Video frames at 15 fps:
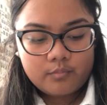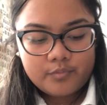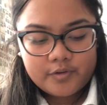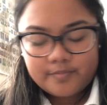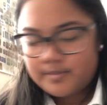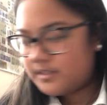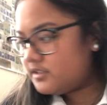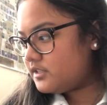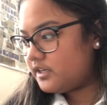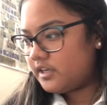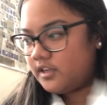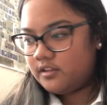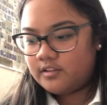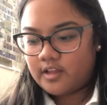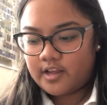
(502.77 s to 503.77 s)
We've been
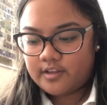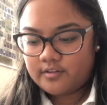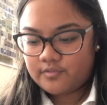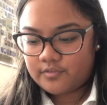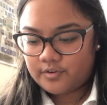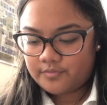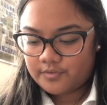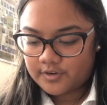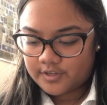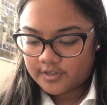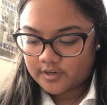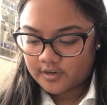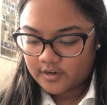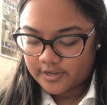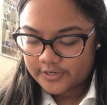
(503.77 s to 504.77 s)
taking Latin for over a
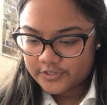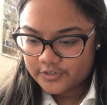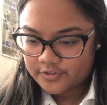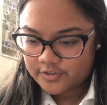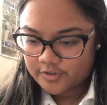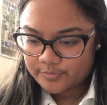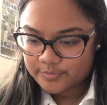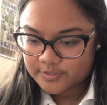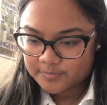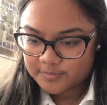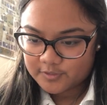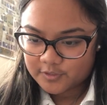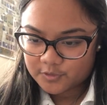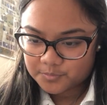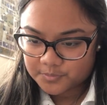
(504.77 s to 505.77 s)
year. I should know some of
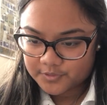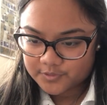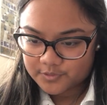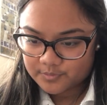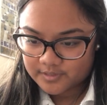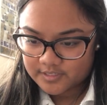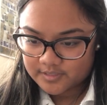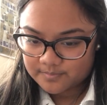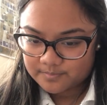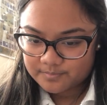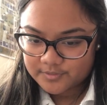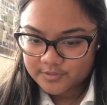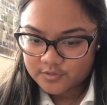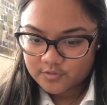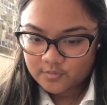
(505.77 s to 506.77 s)
these birds already,
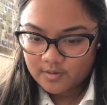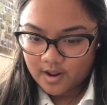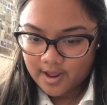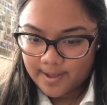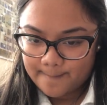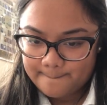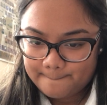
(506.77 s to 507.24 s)
but do I?